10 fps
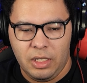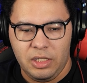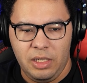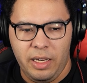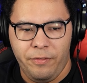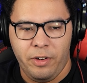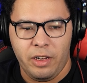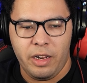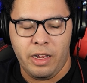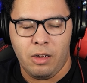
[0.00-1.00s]
think you can't figure
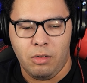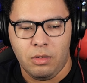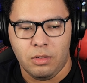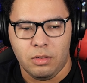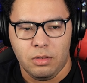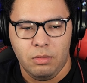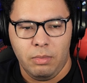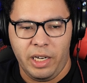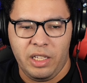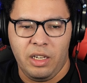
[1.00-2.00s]
that out.
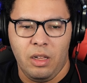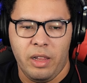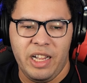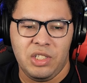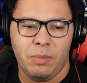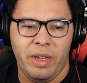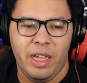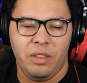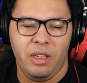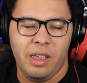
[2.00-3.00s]
Like I said, last time we
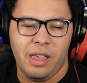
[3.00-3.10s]
had the